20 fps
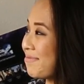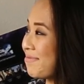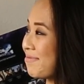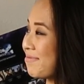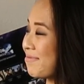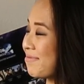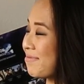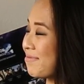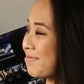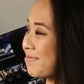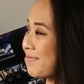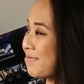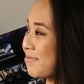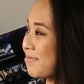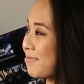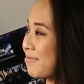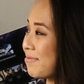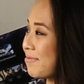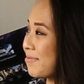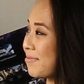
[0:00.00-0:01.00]

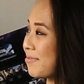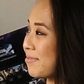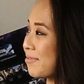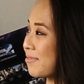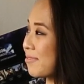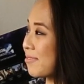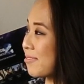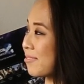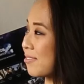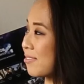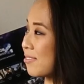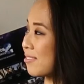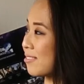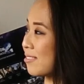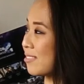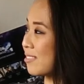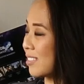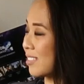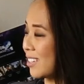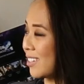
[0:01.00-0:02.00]

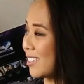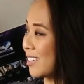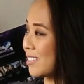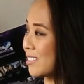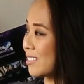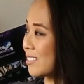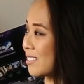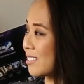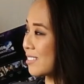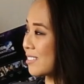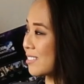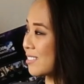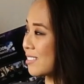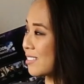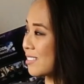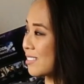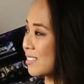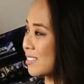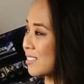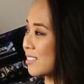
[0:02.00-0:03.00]

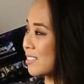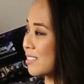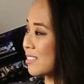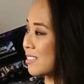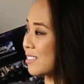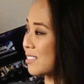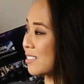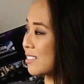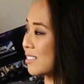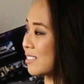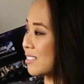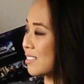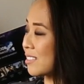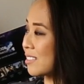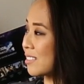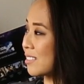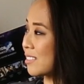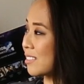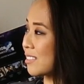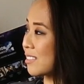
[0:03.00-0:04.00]

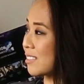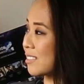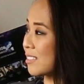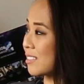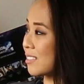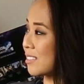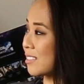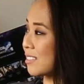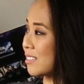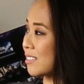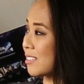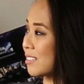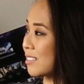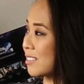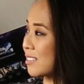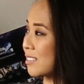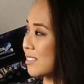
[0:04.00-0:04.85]
The person shown says nothing.